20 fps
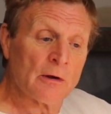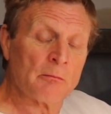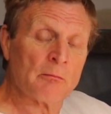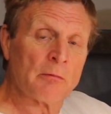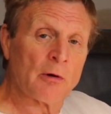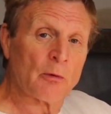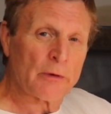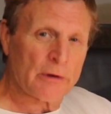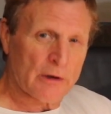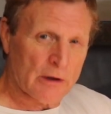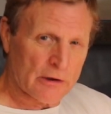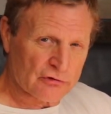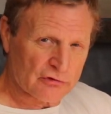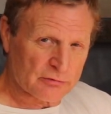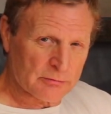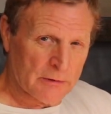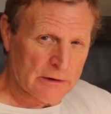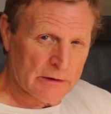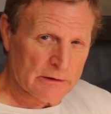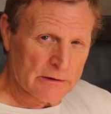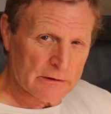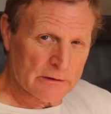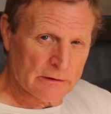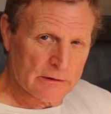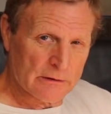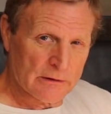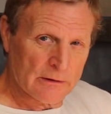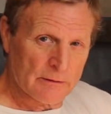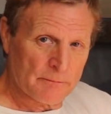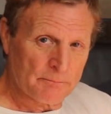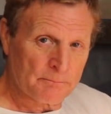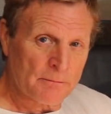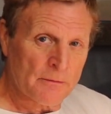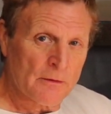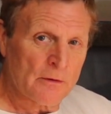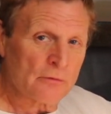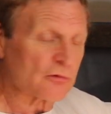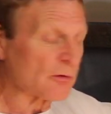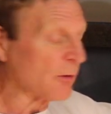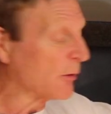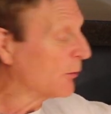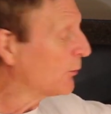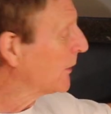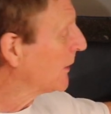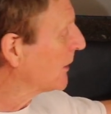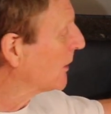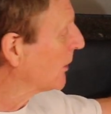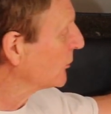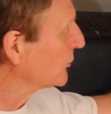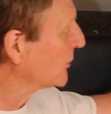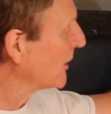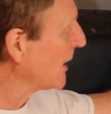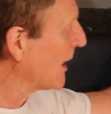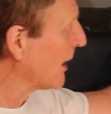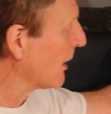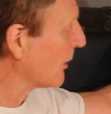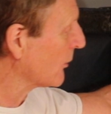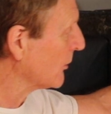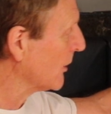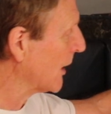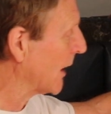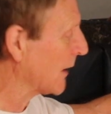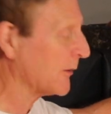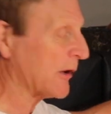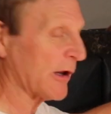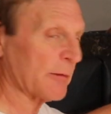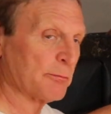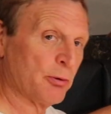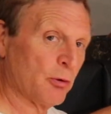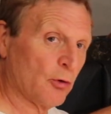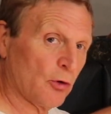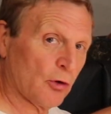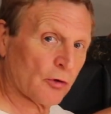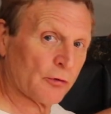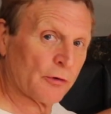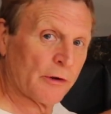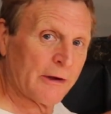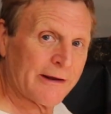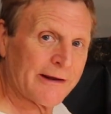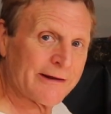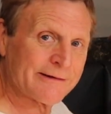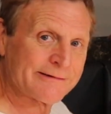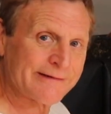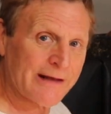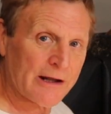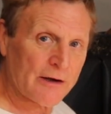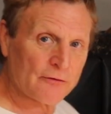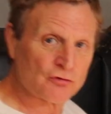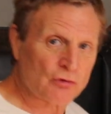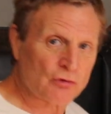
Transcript: but we are smart. So when we go down and get pulled, instead of